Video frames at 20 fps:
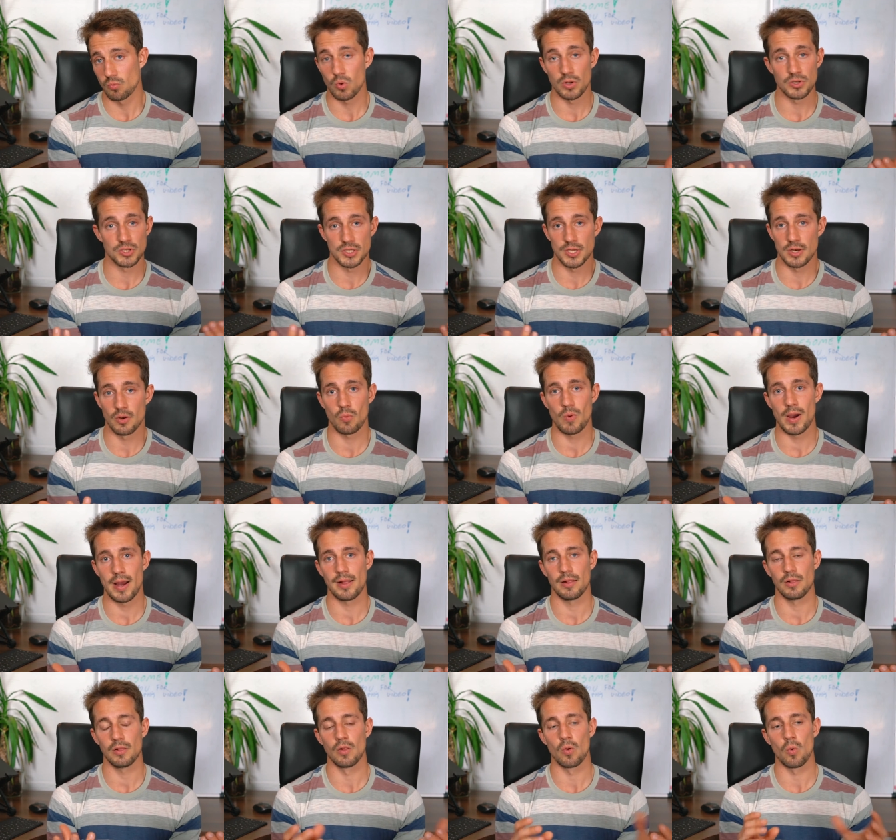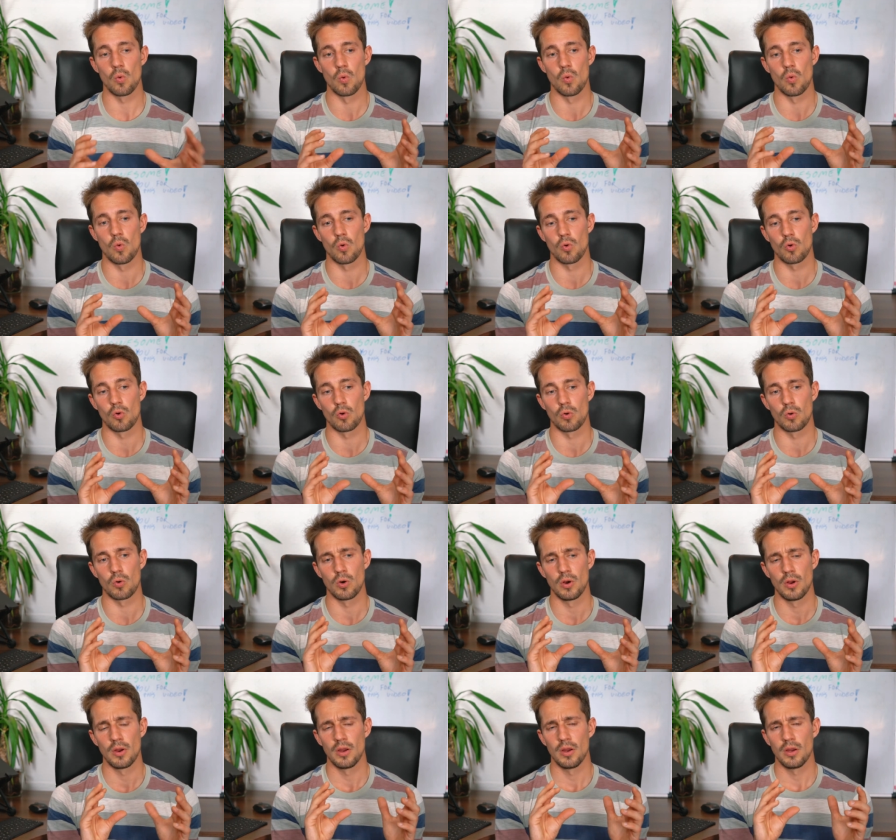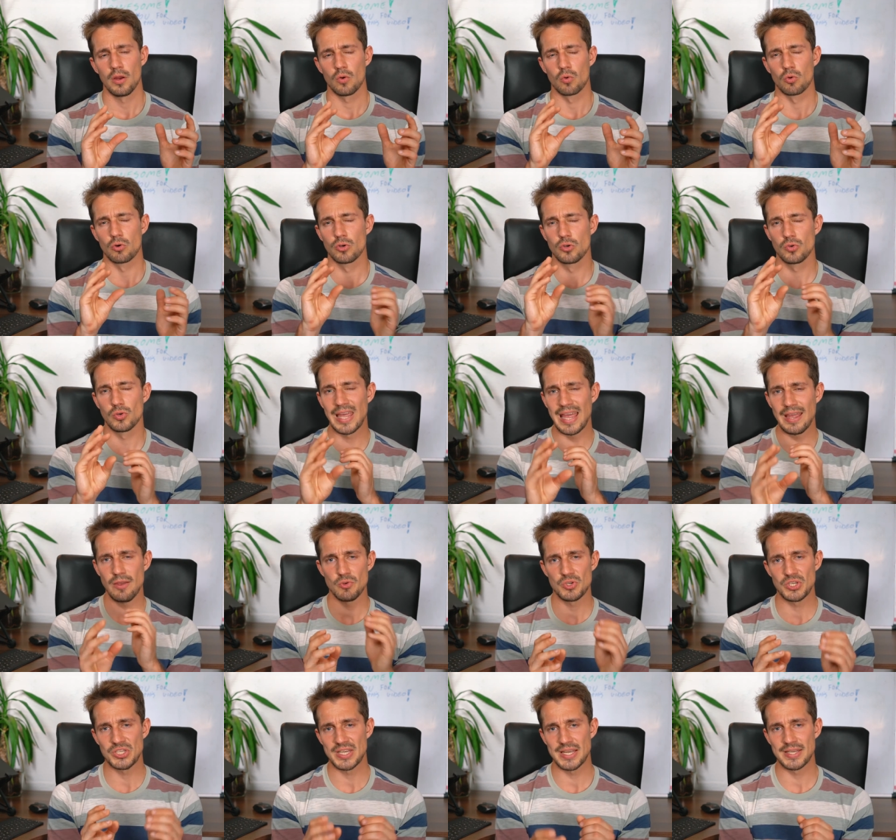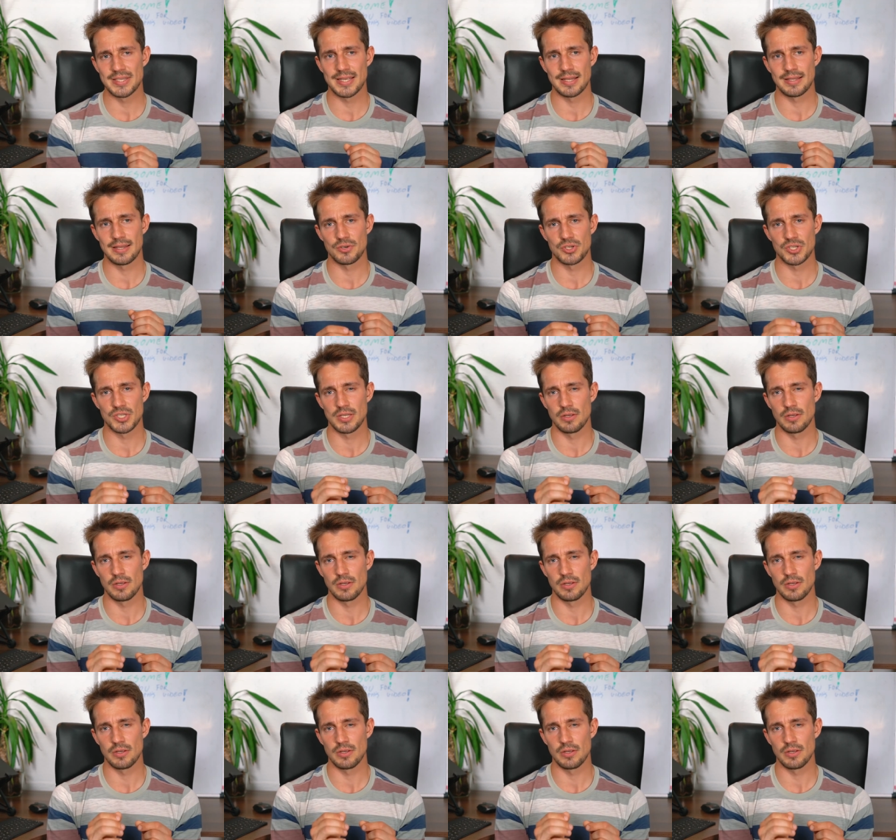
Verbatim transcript: once in a while, or or can you sense that they're